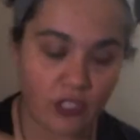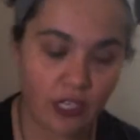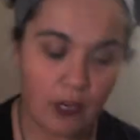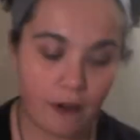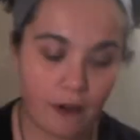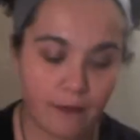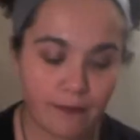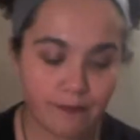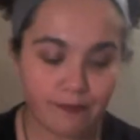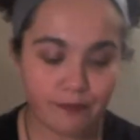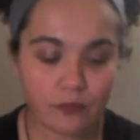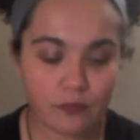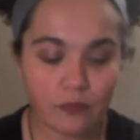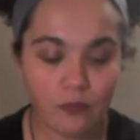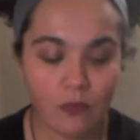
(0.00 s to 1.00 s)
here.
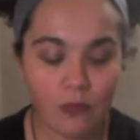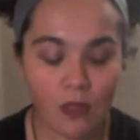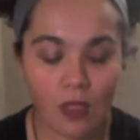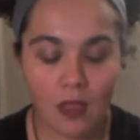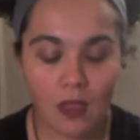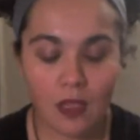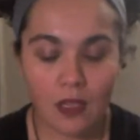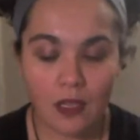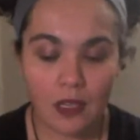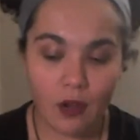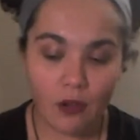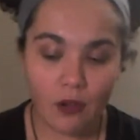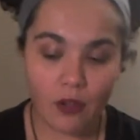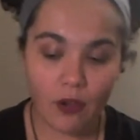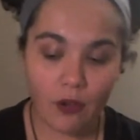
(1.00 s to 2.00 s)
You
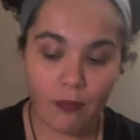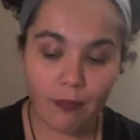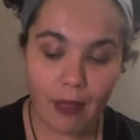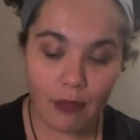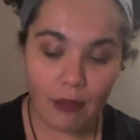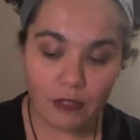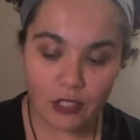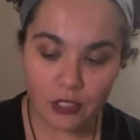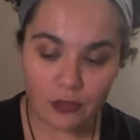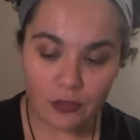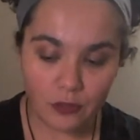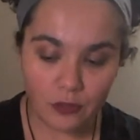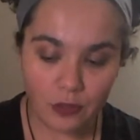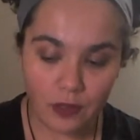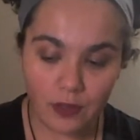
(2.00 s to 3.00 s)
know, you're about
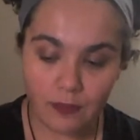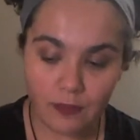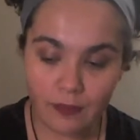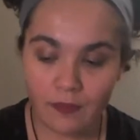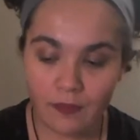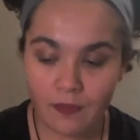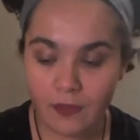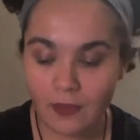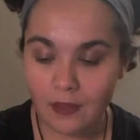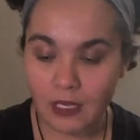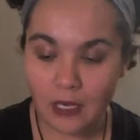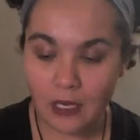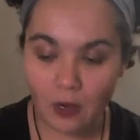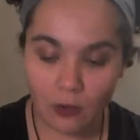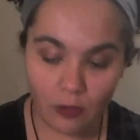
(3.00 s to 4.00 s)
to,
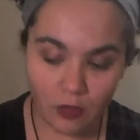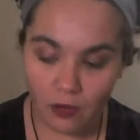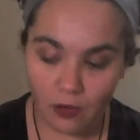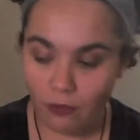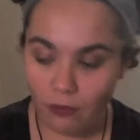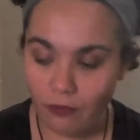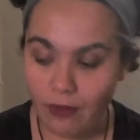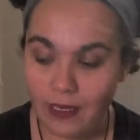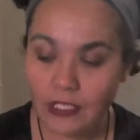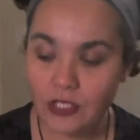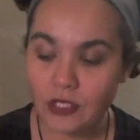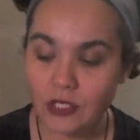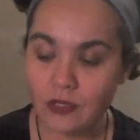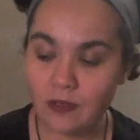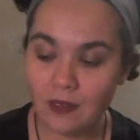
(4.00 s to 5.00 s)
you know, you're
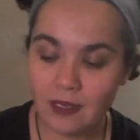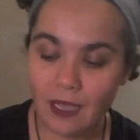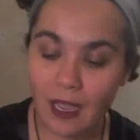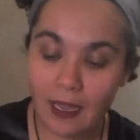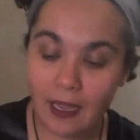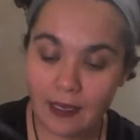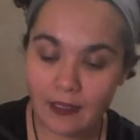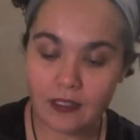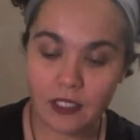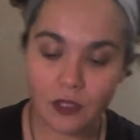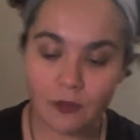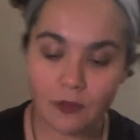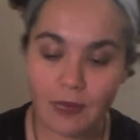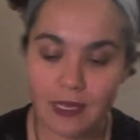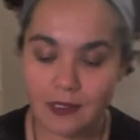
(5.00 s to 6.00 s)
ready kind of
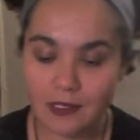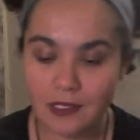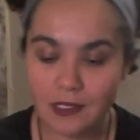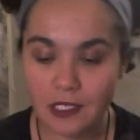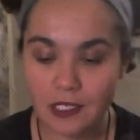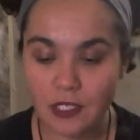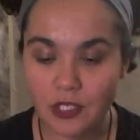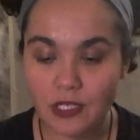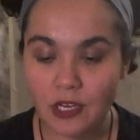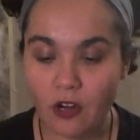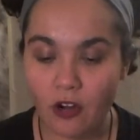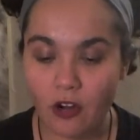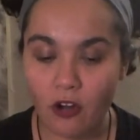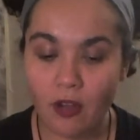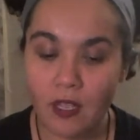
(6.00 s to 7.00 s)
to make a decision
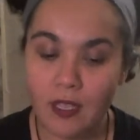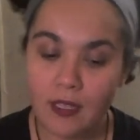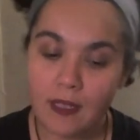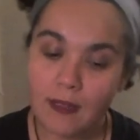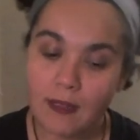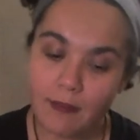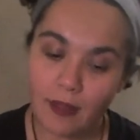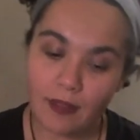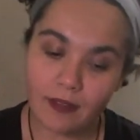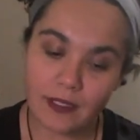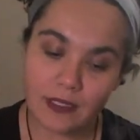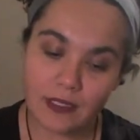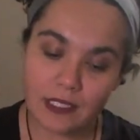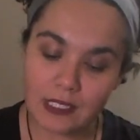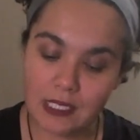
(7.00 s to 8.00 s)
here. But
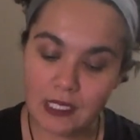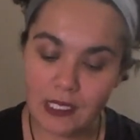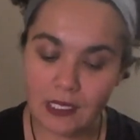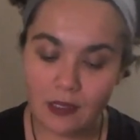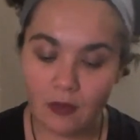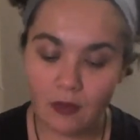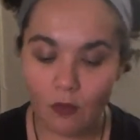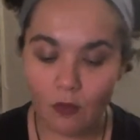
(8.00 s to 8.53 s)
let's see